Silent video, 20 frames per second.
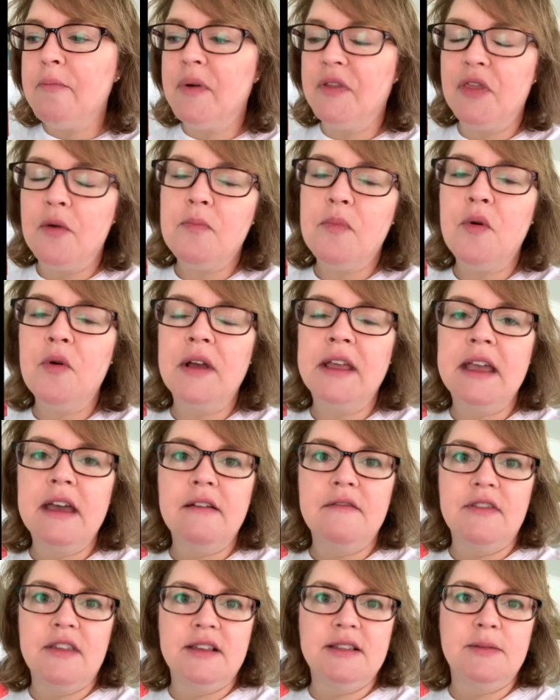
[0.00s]
but the point
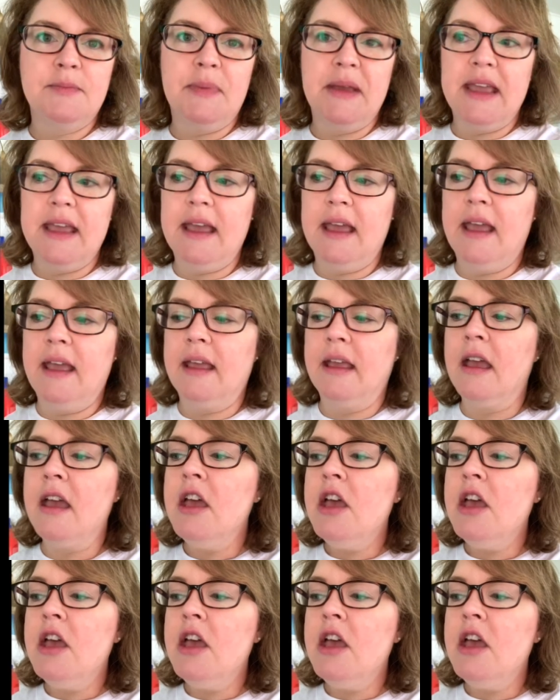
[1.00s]
of this being